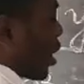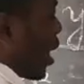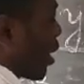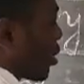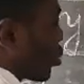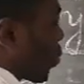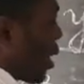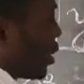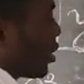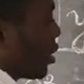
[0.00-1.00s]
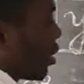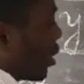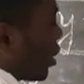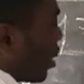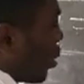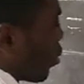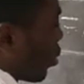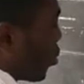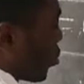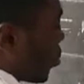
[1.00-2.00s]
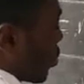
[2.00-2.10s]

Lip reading: r squared equal to